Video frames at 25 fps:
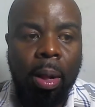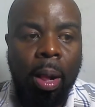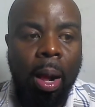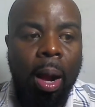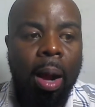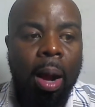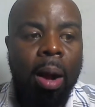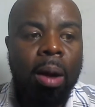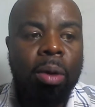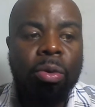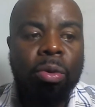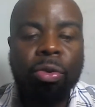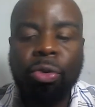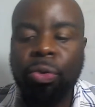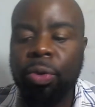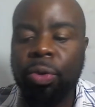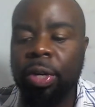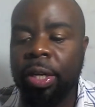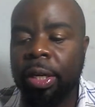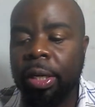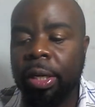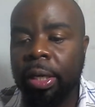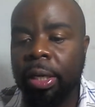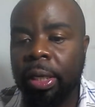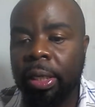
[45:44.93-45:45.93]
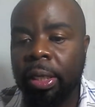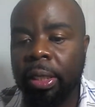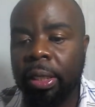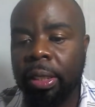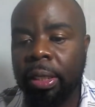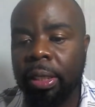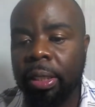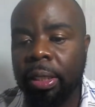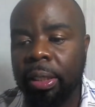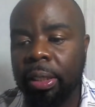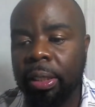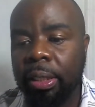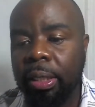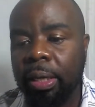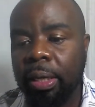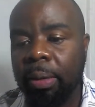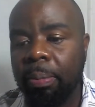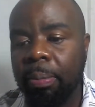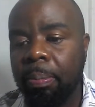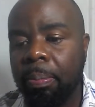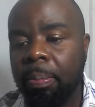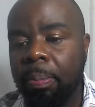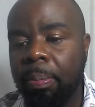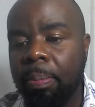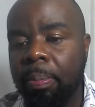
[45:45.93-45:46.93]
How do we treat
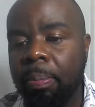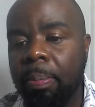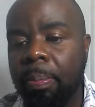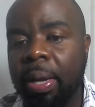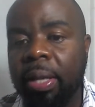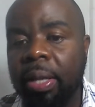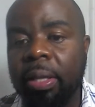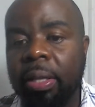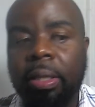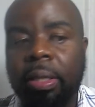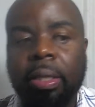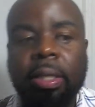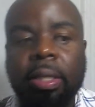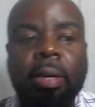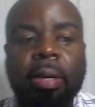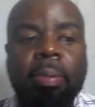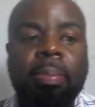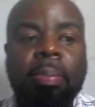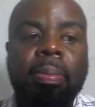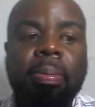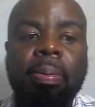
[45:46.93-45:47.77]
step by step